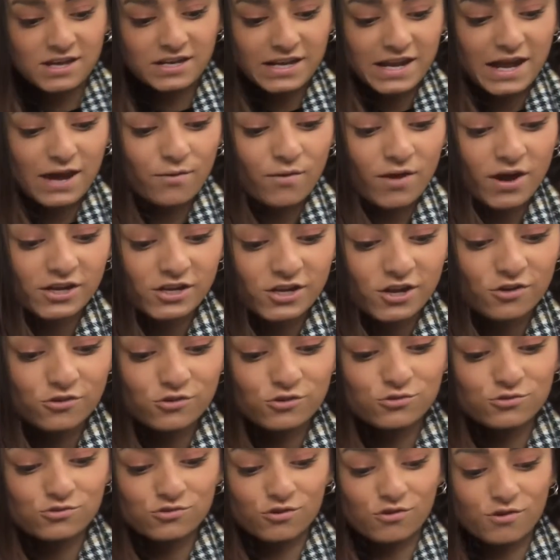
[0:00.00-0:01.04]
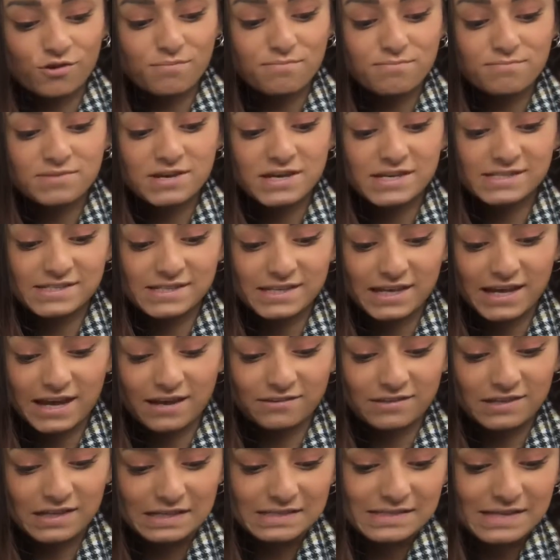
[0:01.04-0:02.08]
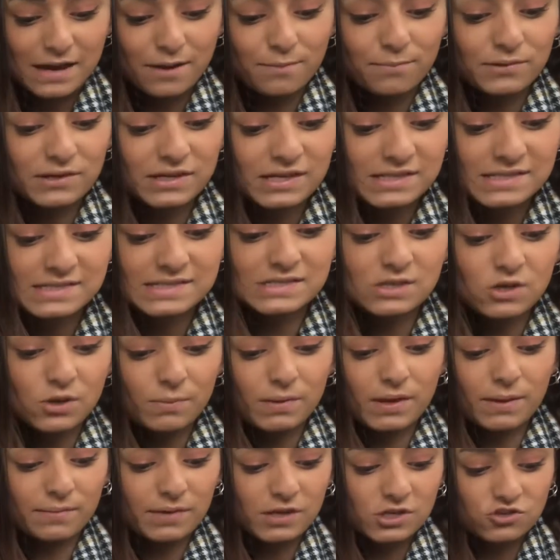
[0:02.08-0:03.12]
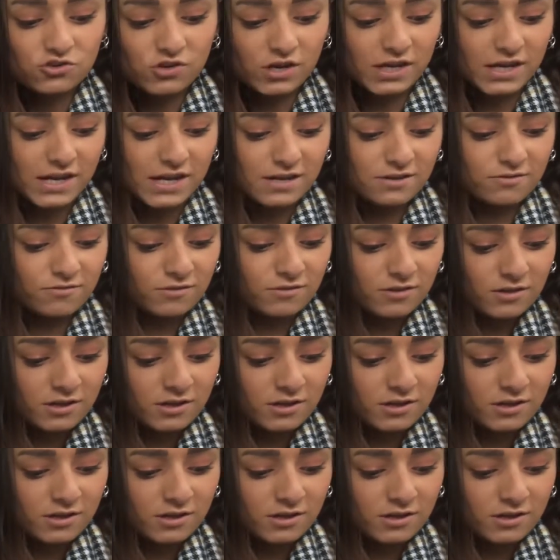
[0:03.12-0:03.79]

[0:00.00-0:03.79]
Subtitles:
Now, I know you are amazing at this now, but it can still be a bit tricky.